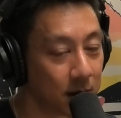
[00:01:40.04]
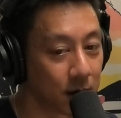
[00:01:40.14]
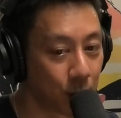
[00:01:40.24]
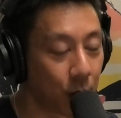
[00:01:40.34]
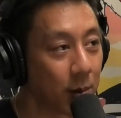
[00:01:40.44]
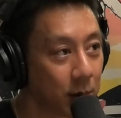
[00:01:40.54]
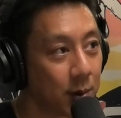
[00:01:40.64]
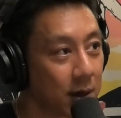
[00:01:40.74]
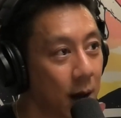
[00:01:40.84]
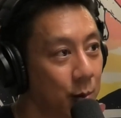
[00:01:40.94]
you're
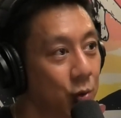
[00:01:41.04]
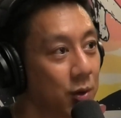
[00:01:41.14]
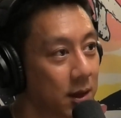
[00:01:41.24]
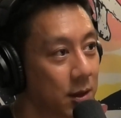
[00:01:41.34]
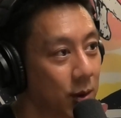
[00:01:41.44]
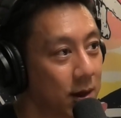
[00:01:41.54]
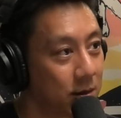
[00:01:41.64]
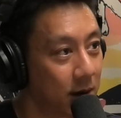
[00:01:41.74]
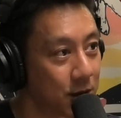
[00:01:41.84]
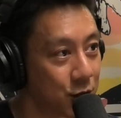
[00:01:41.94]
probably not moving in the right
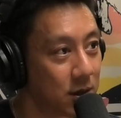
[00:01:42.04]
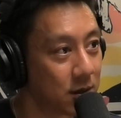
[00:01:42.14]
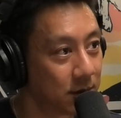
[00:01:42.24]
direction.